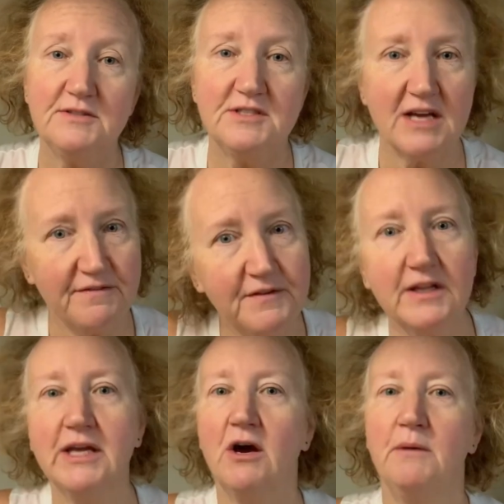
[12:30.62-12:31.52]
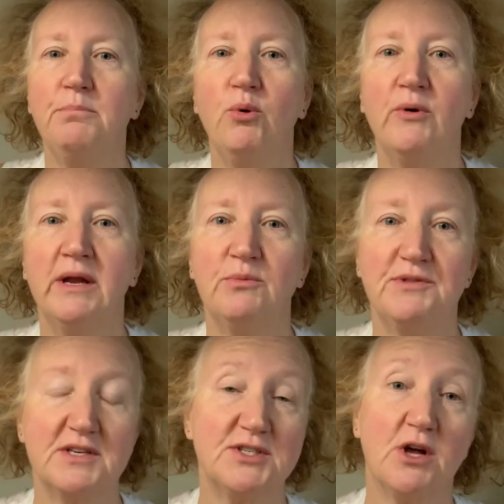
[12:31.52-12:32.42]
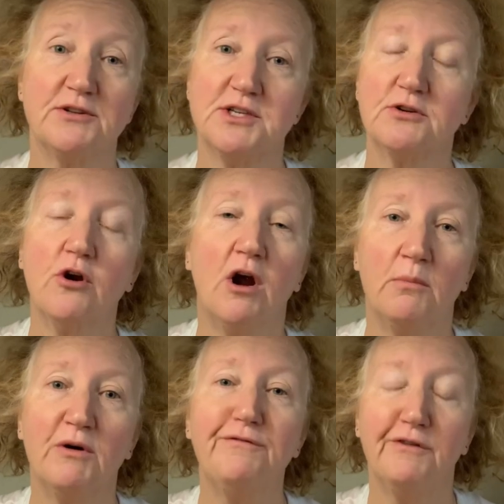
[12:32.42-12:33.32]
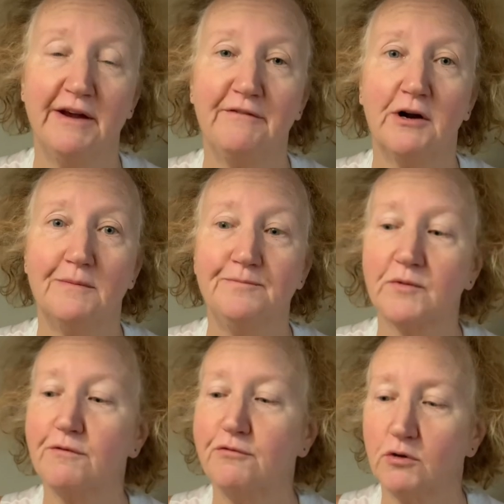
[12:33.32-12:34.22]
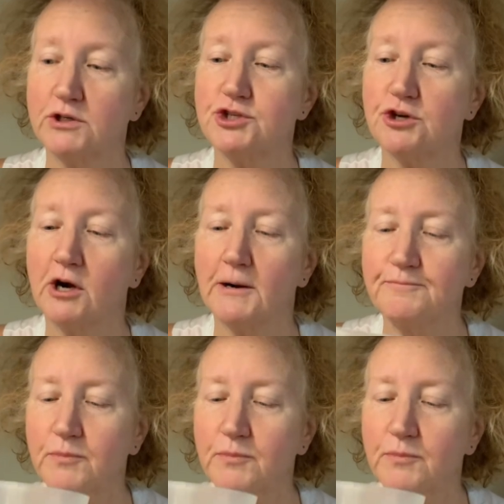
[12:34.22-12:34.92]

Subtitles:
Definitely on point with the salted caramel flavor, for sure.